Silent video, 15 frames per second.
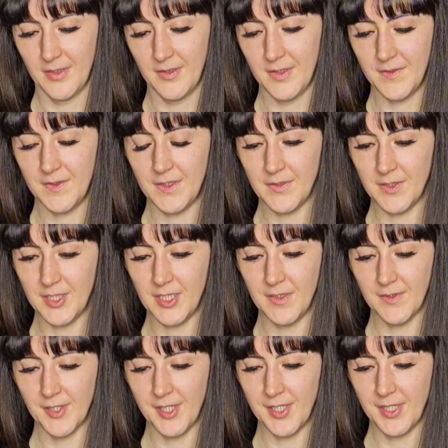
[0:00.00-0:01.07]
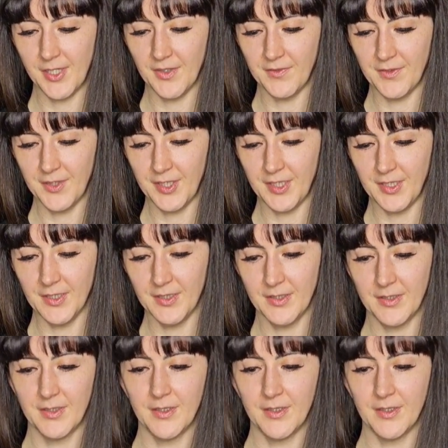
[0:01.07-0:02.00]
the DVD very carefully.